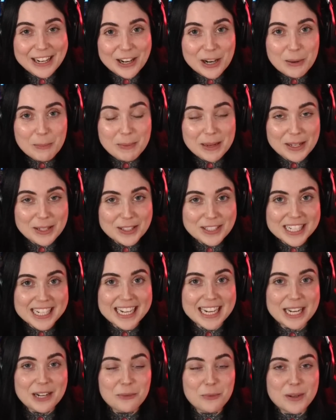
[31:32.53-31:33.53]

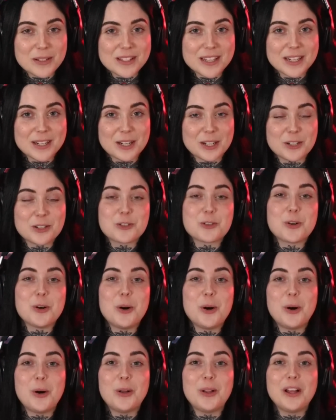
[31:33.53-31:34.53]
building and was in control